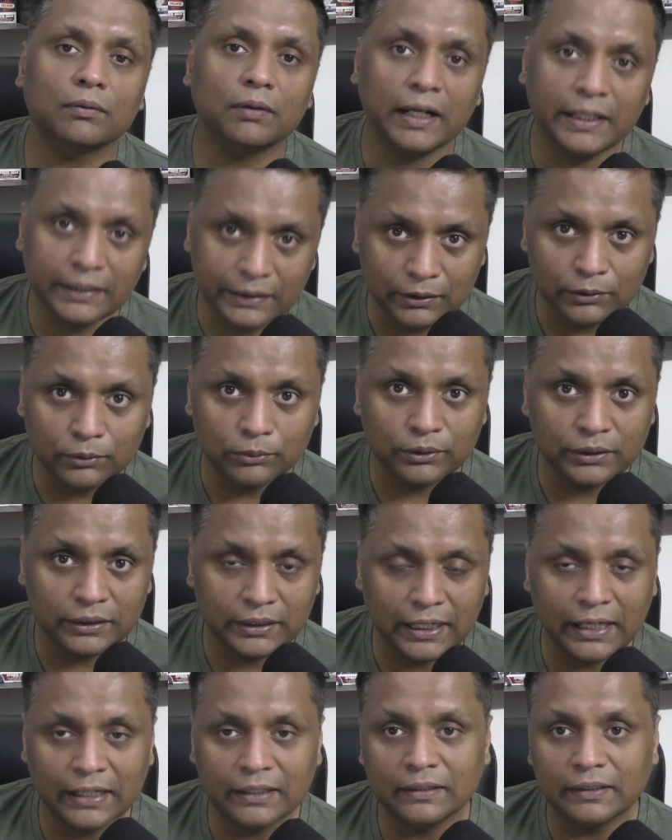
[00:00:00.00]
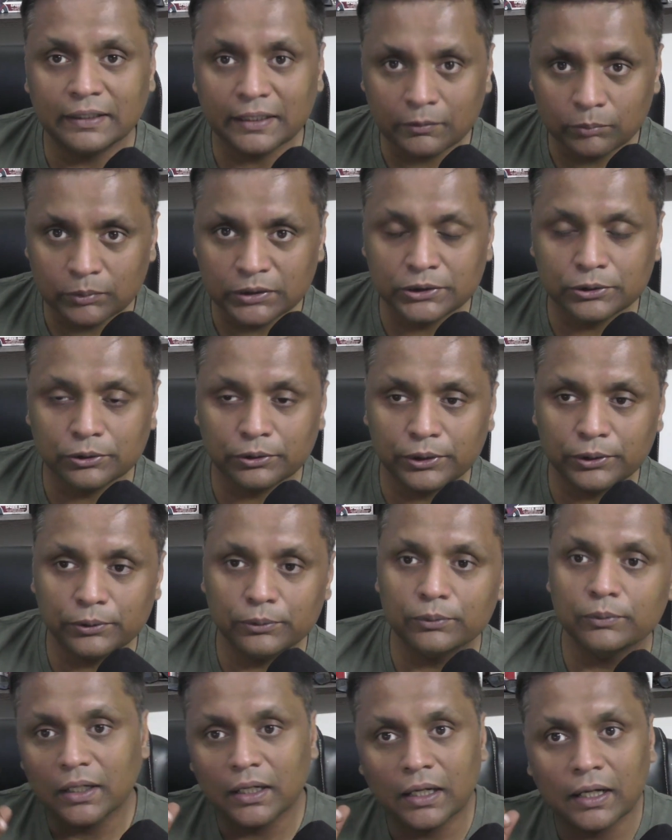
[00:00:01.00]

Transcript: right into it and let me show you